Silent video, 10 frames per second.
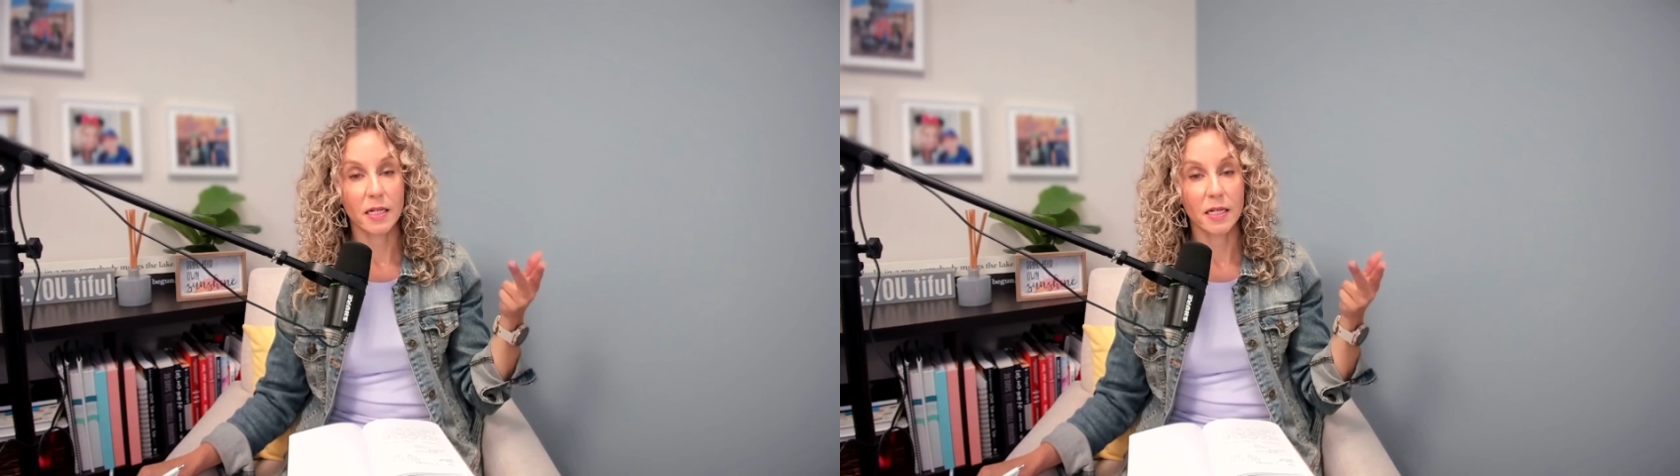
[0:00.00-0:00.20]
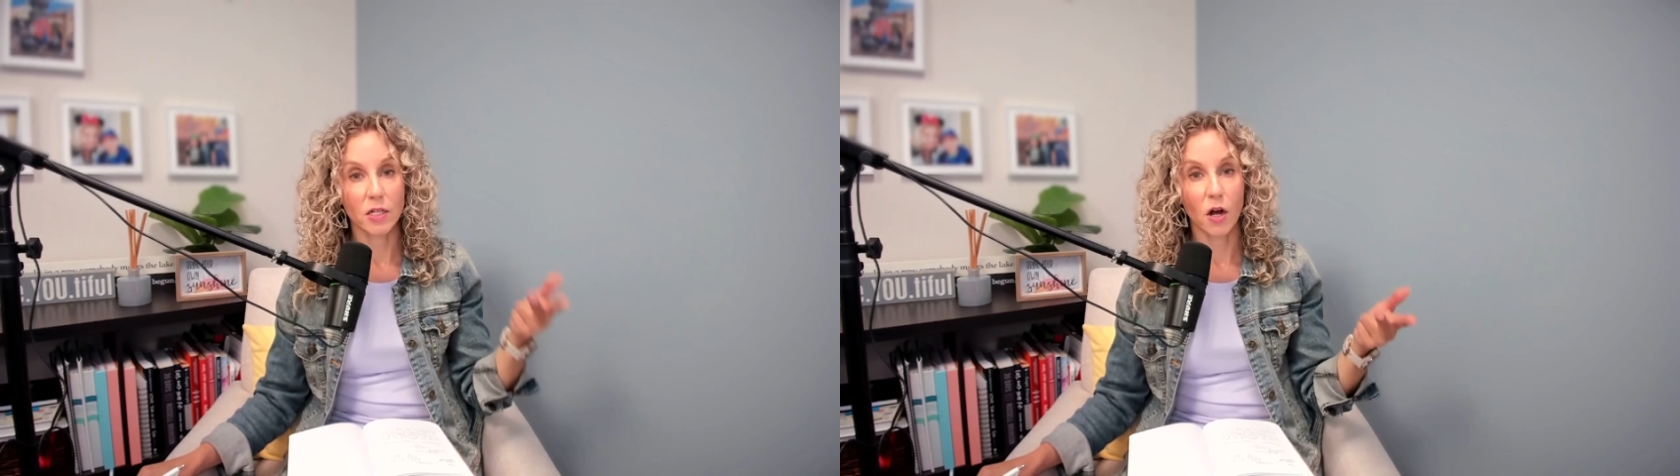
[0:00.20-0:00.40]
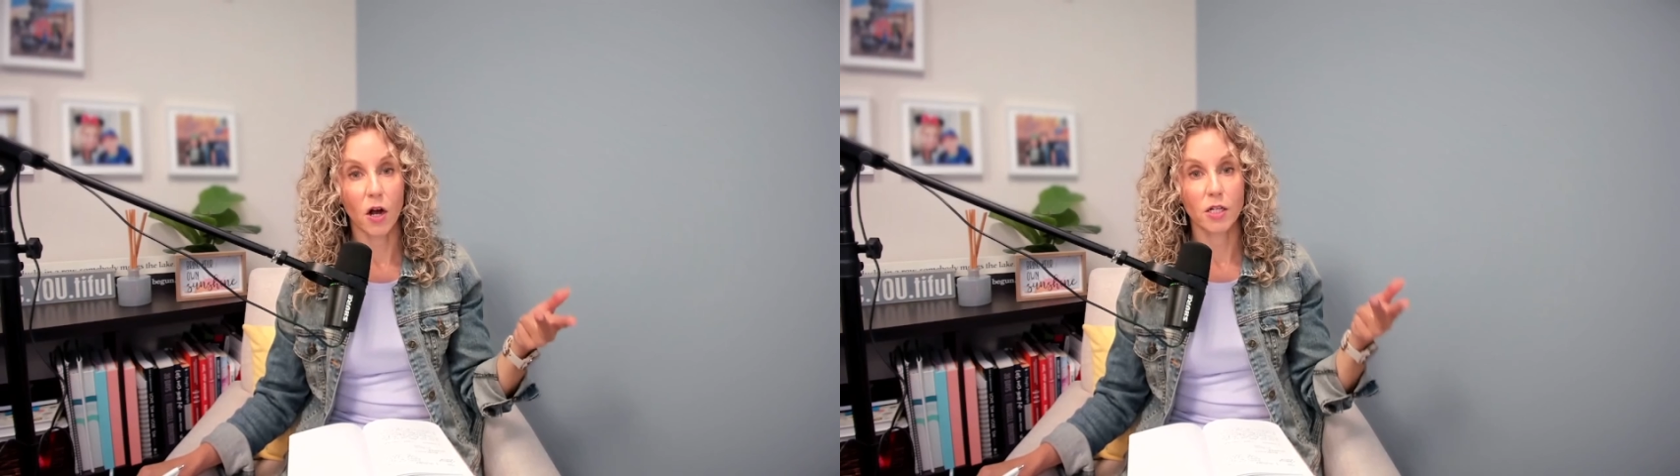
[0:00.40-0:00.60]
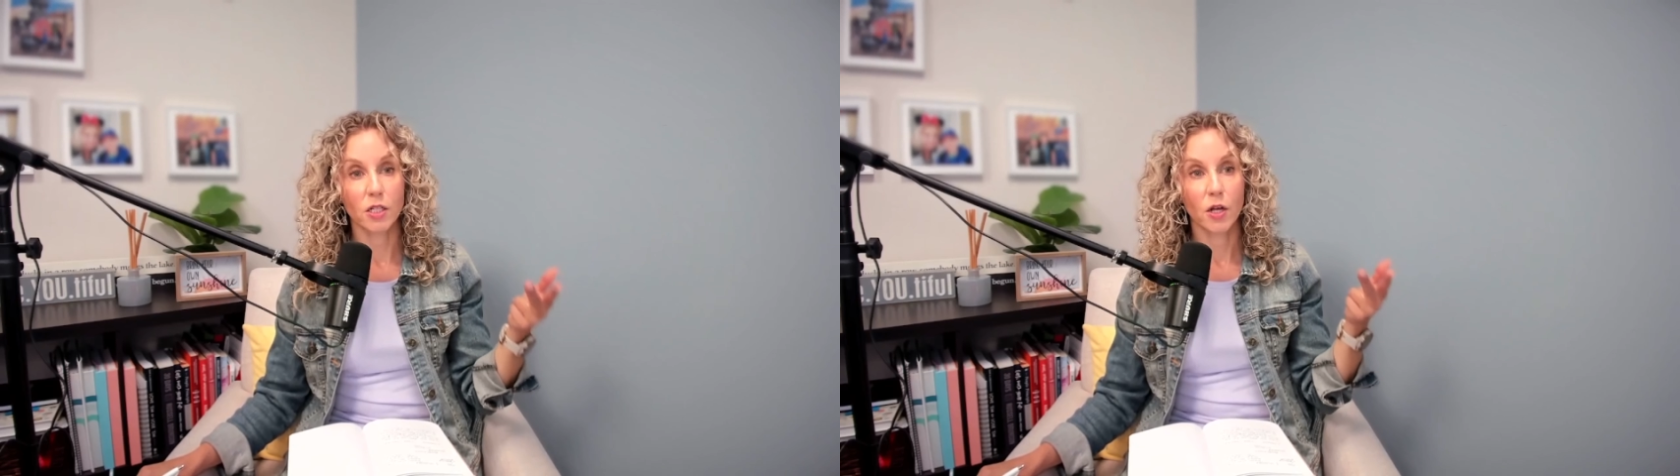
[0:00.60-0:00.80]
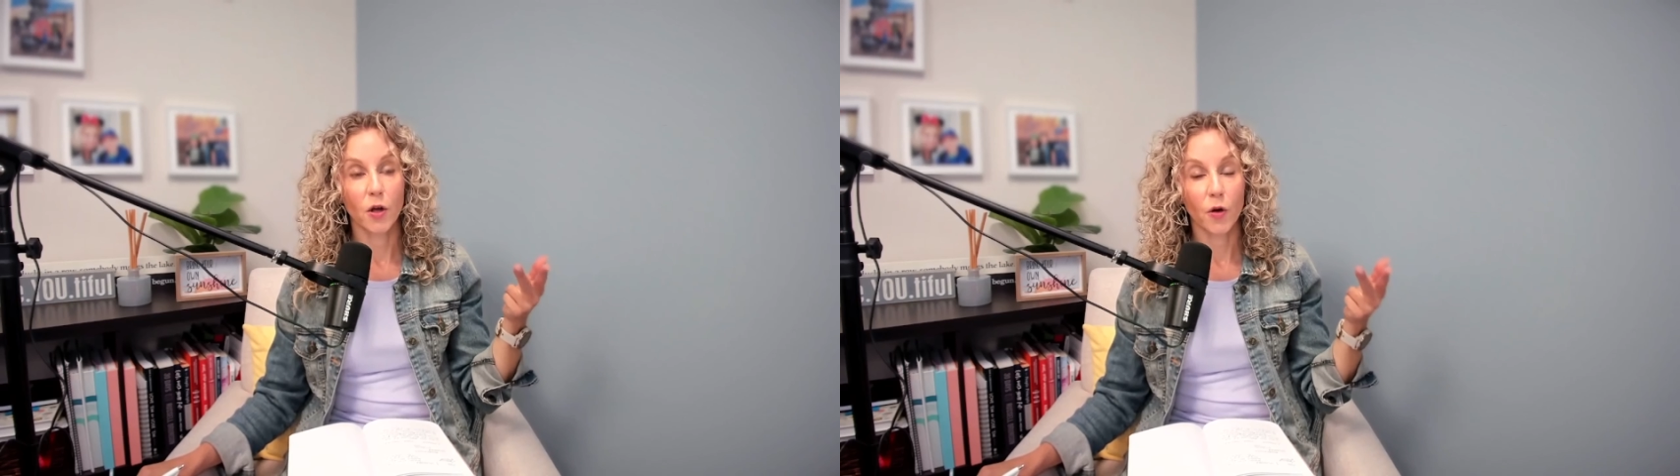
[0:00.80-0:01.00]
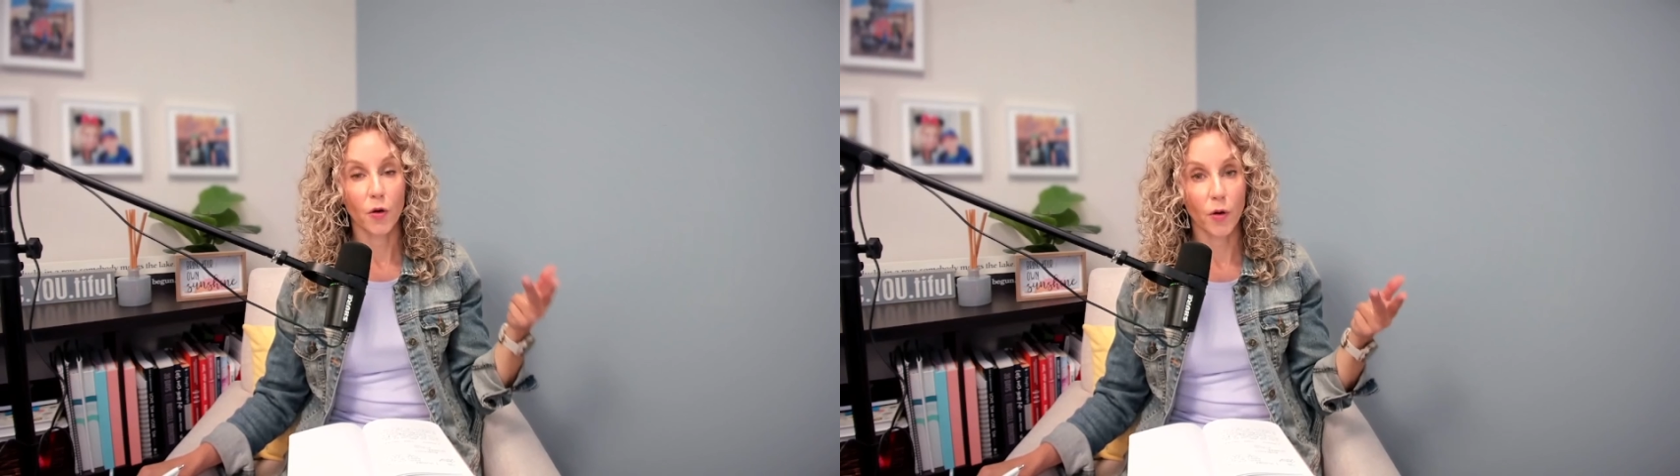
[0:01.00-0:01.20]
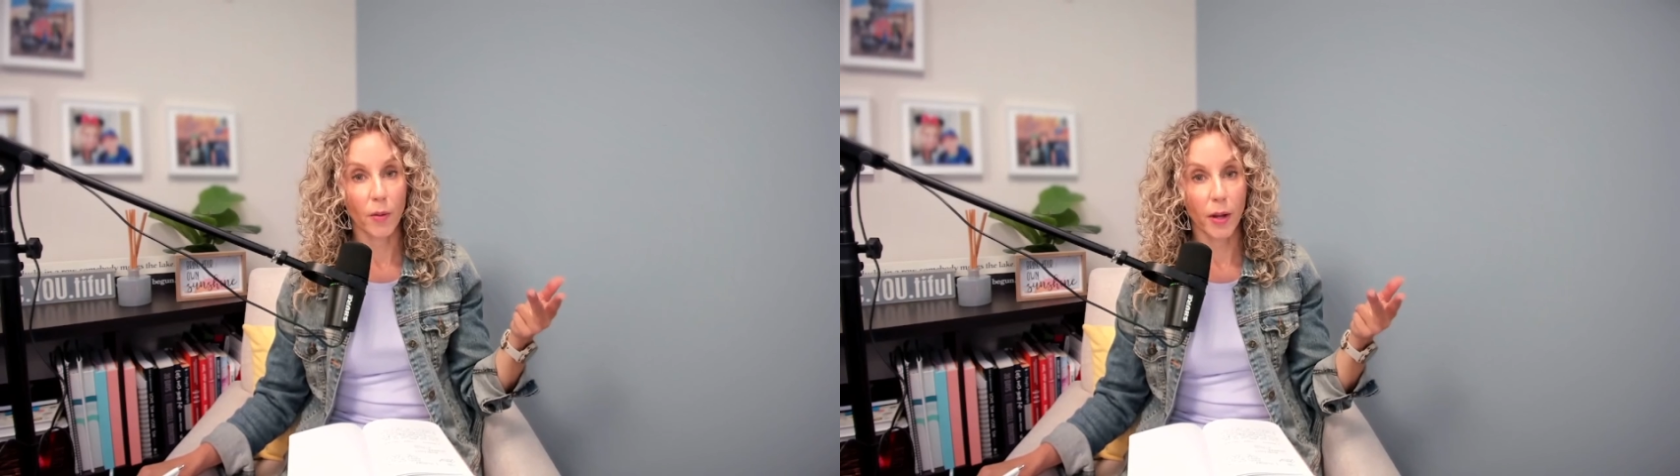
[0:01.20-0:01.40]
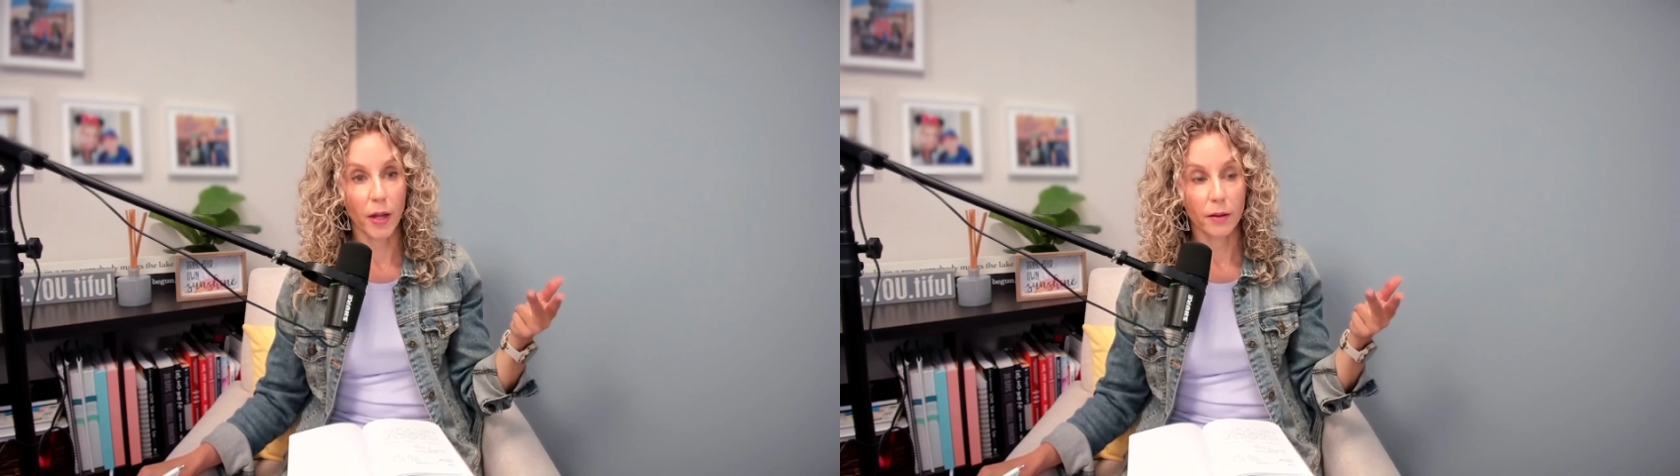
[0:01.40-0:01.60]
is not
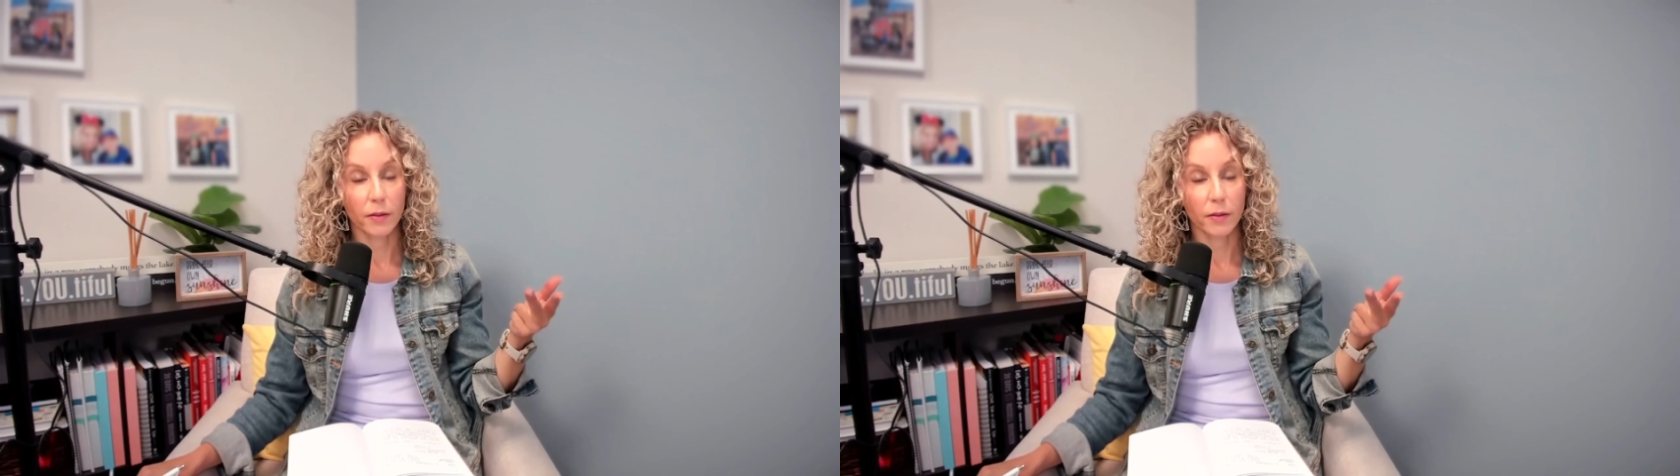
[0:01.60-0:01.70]
growing.